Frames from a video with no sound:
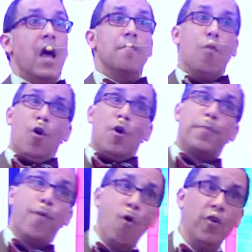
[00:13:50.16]
And more
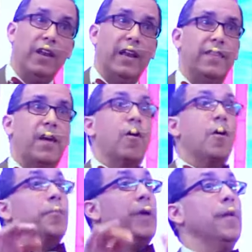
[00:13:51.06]
importantly, there
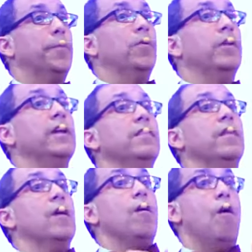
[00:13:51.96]
are people in
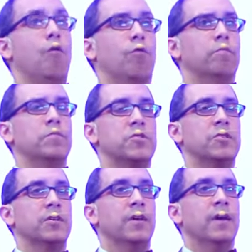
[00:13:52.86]
their
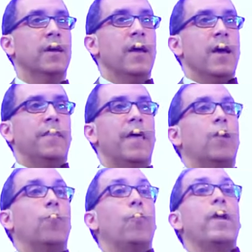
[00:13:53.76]
homes
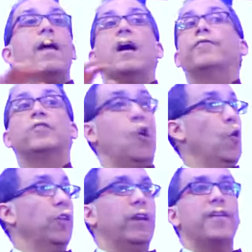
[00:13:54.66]
that we have
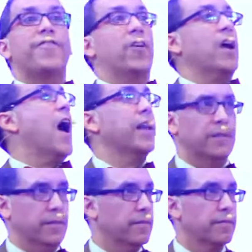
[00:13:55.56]
totally
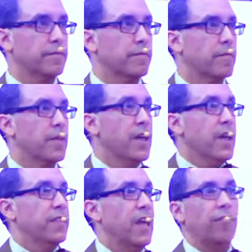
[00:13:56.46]
forgotten.
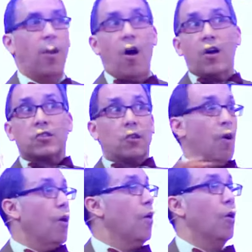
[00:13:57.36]
They've lost
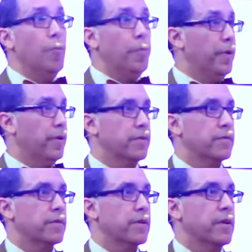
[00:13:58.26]
all hope.
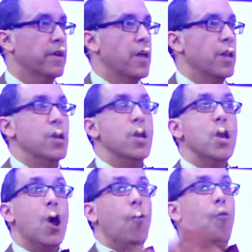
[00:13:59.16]

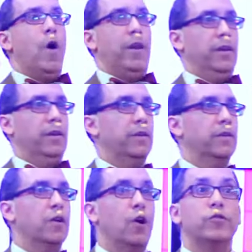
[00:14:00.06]
No one
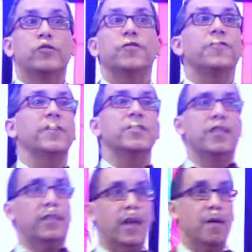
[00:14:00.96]
goes to
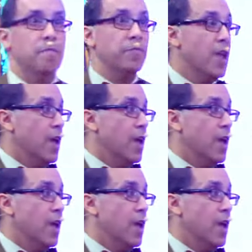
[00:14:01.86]
visit them,